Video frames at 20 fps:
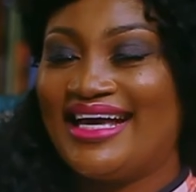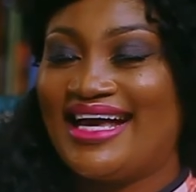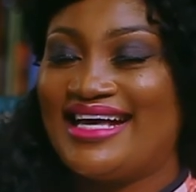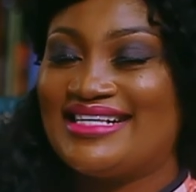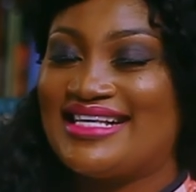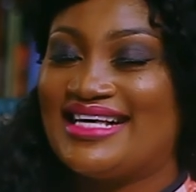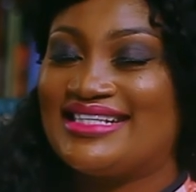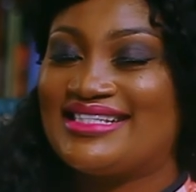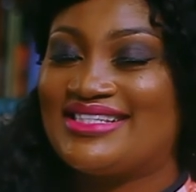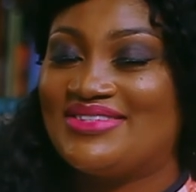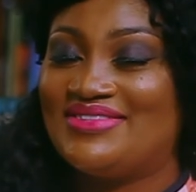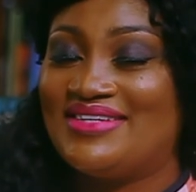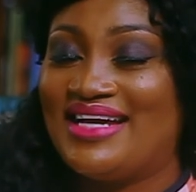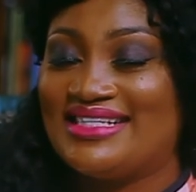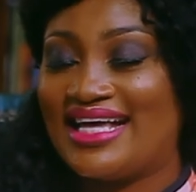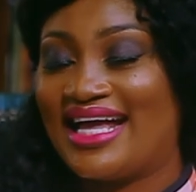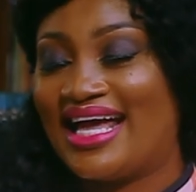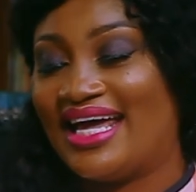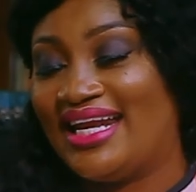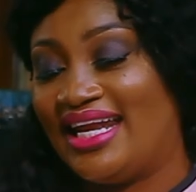guys are so
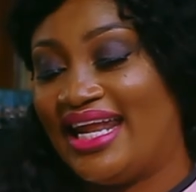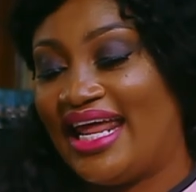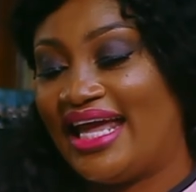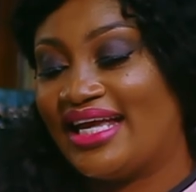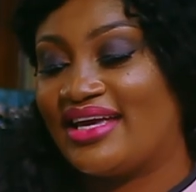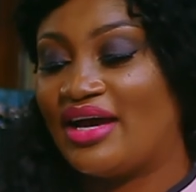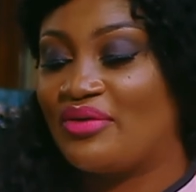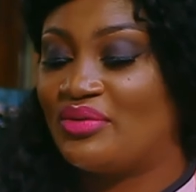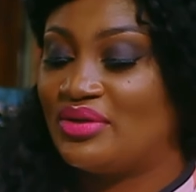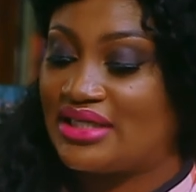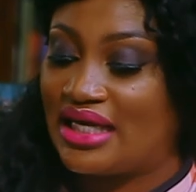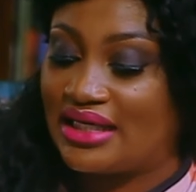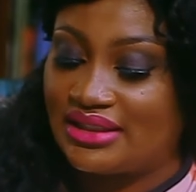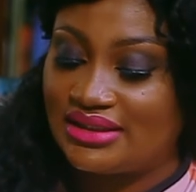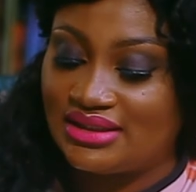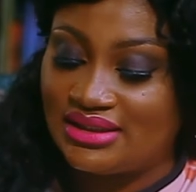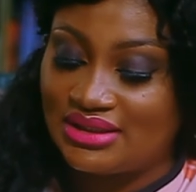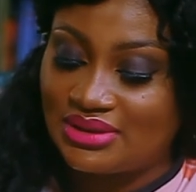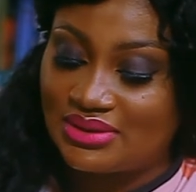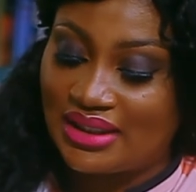nice. I kind of like it. I wish I
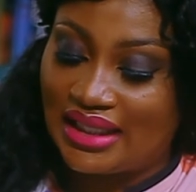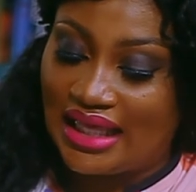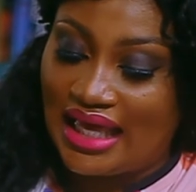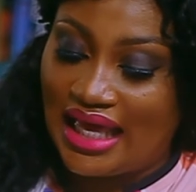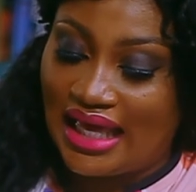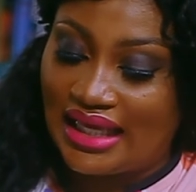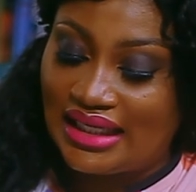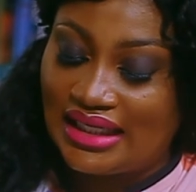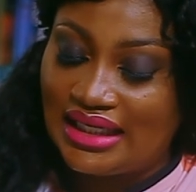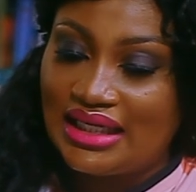could do that.